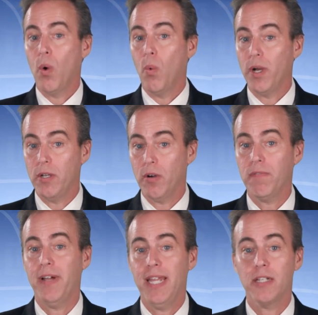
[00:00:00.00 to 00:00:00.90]
What your
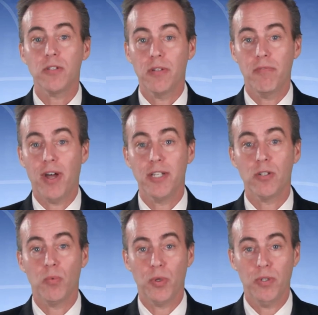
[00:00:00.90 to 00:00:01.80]
financial
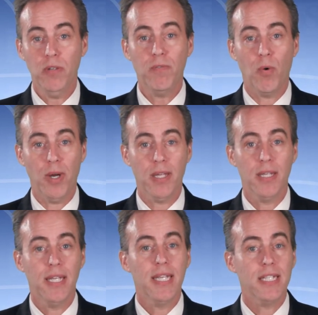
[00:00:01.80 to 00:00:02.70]
advisor will do for you
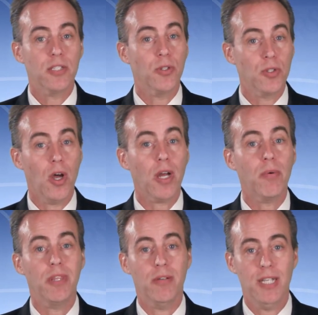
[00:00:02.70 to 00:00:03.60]
is they'll talk
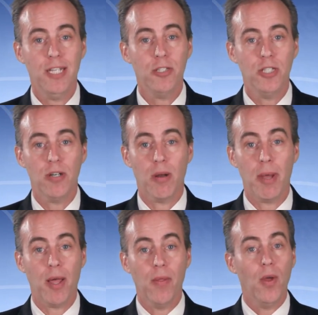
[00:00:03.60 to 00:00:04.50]
with you each year
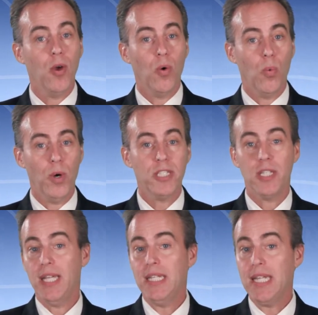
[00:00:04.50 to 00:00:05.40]
about which
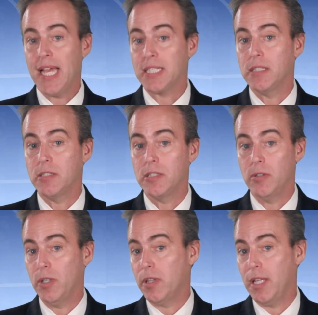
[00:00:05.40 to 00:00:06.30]
indexes do
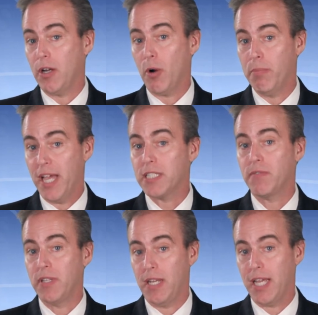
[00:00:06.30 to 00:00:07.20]
you think are best
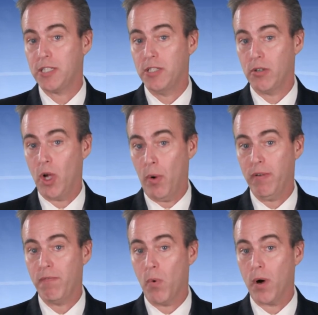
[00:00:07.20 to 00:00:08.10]
for the next year
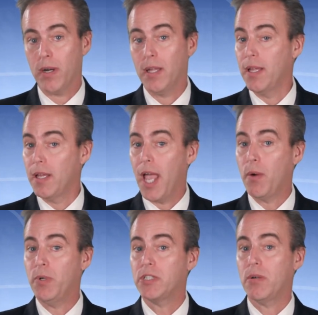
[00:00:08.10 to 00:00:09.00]
going forward,
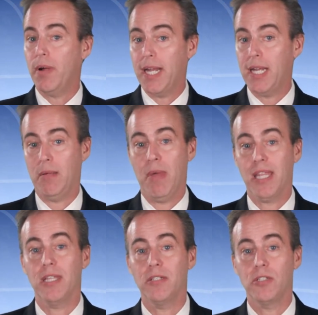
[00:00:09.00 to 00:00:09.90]
and which crediting
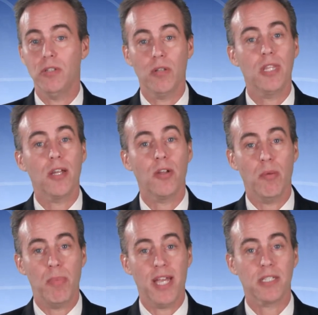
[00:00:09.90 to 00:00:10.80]
methods do you think are
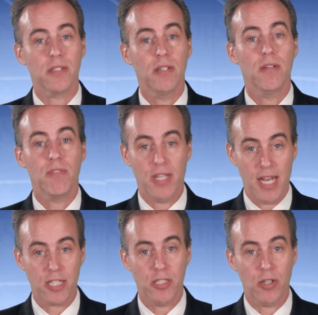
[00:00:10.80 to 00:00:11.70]
the best for the
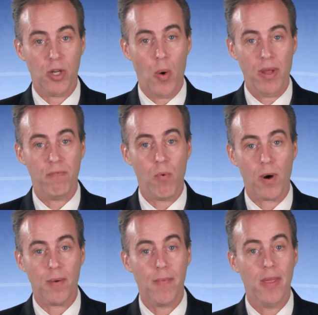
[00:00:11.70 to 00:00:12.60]
next year going
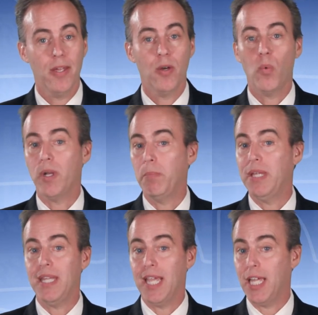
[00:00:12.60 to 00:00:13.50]
forward. Would it
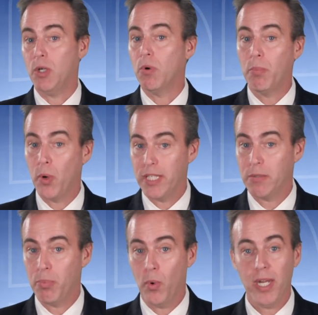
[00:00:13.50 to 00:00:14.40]
be the annual
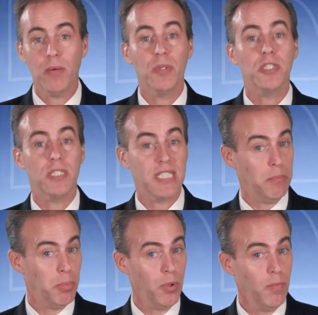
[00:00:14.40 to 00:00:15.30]
point-to-point, which is
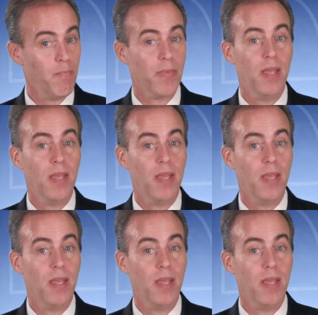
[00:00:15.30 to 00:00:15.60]
simple?